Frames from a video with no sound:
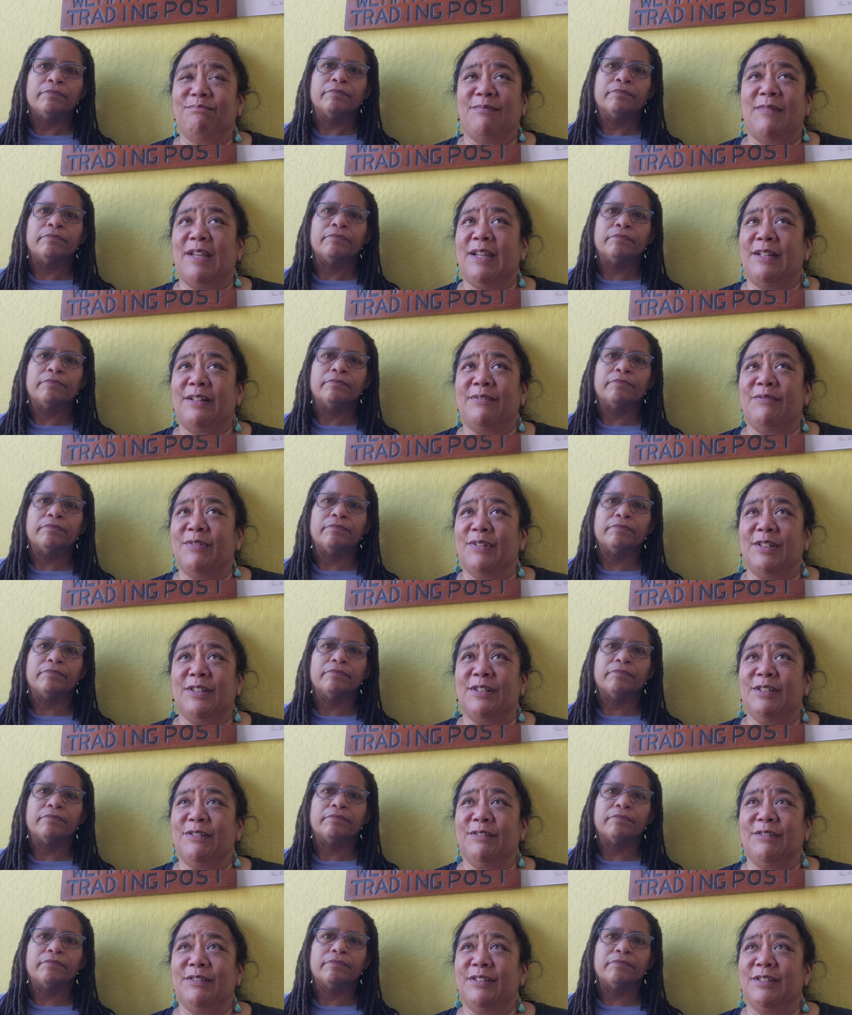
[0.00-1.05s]
Speaker 1: Not even
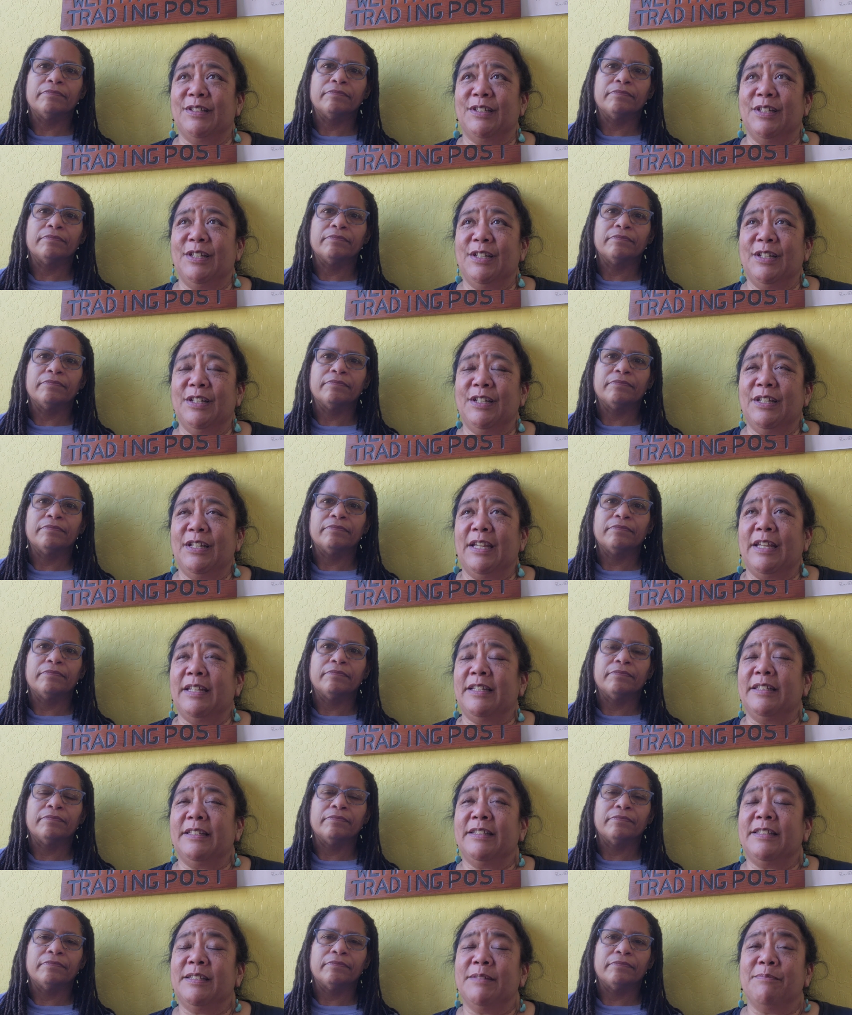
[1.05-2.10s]
close.
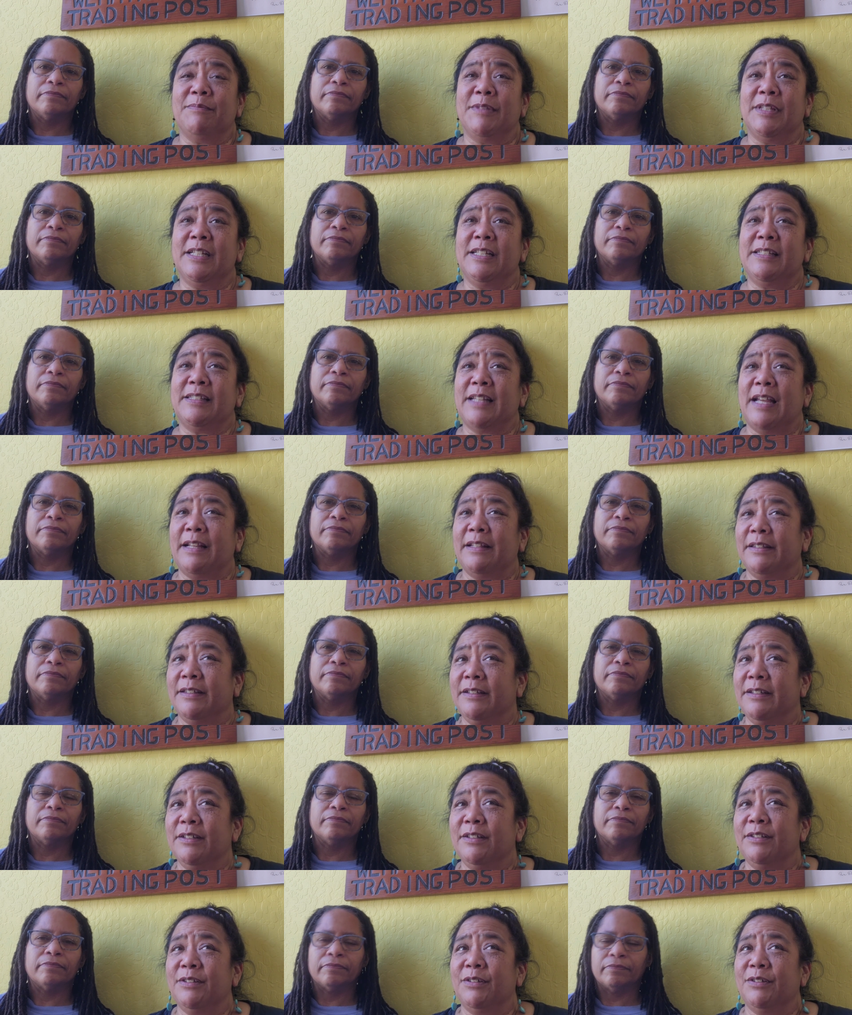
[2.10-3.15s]
And some things I
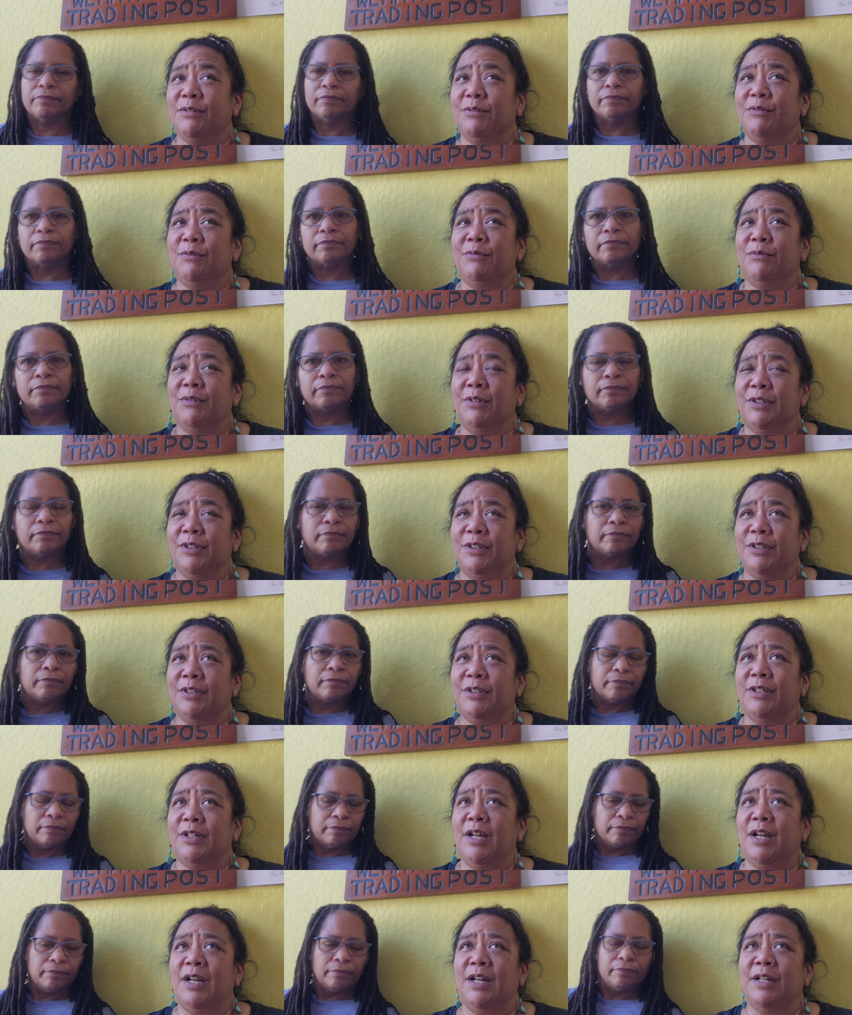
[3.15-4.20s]
learned
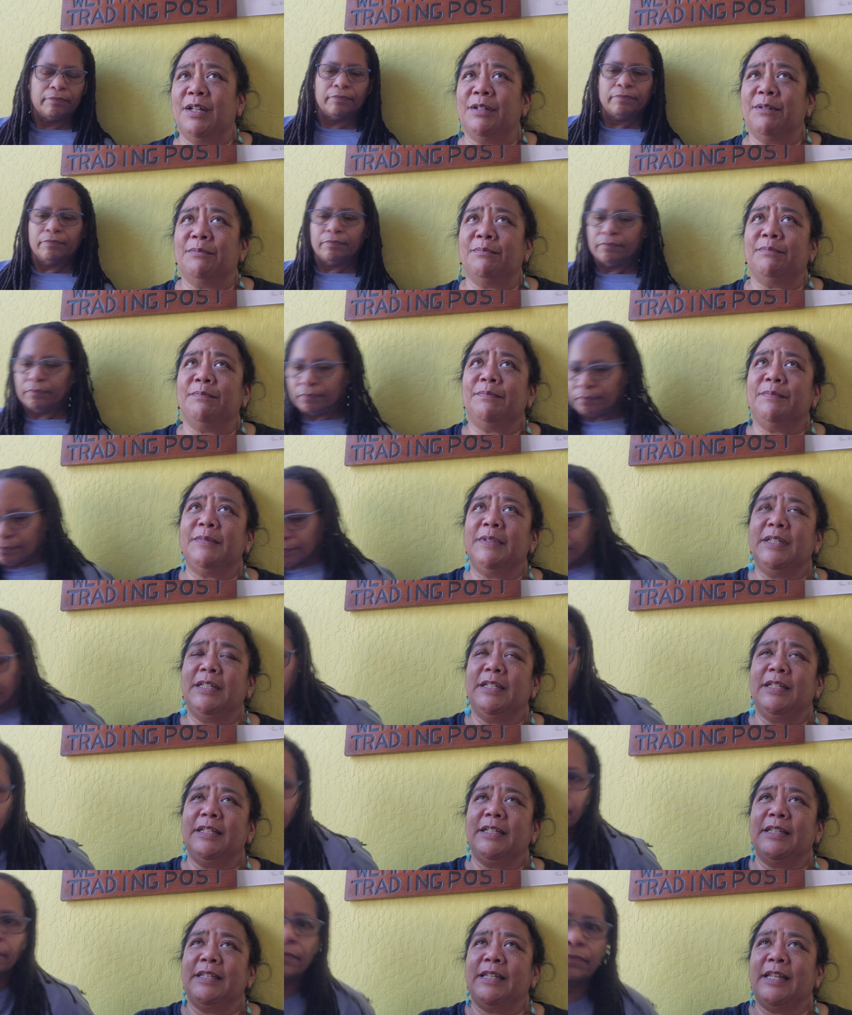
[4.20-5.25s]
were um,
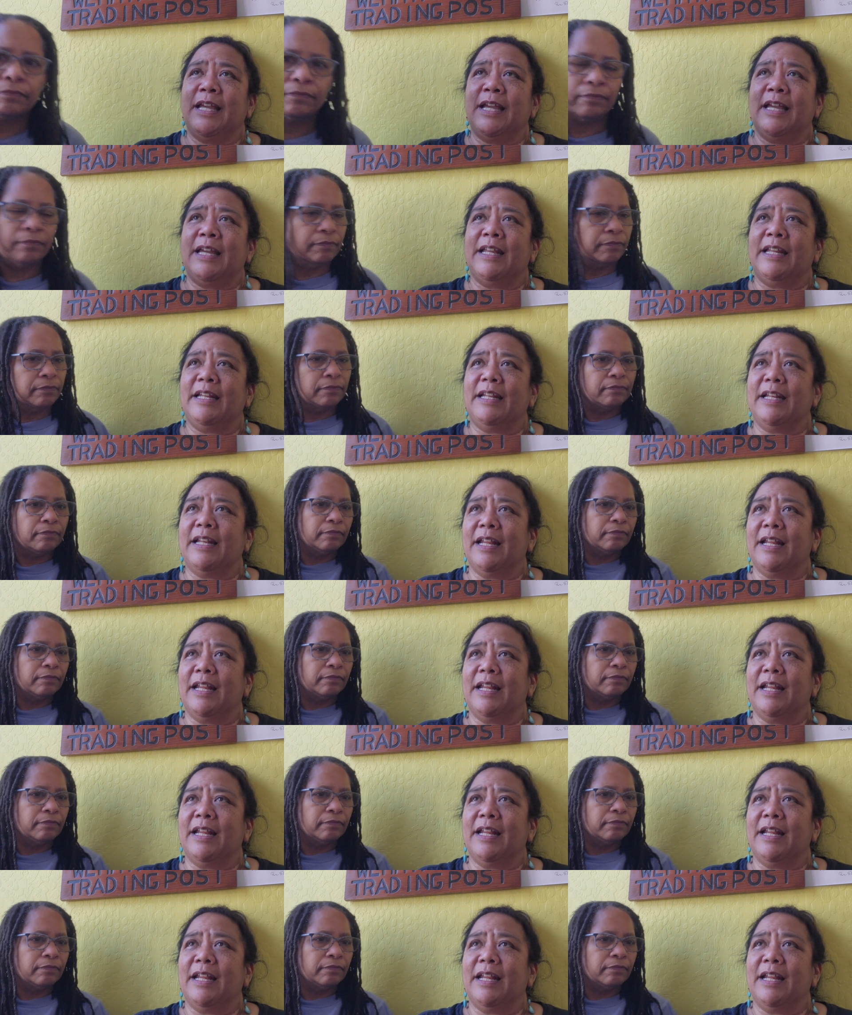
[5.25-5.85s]
that